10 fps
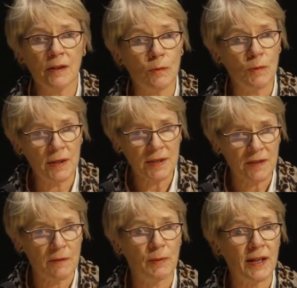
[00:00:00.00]
the
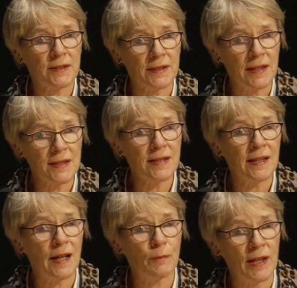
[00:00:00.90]
worst of Brexit,
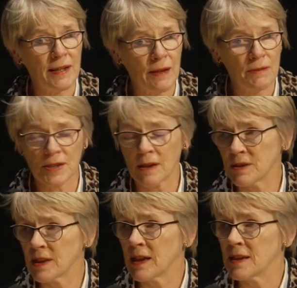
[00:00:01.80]
and we are now
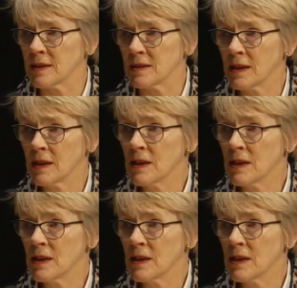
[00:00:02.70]
associated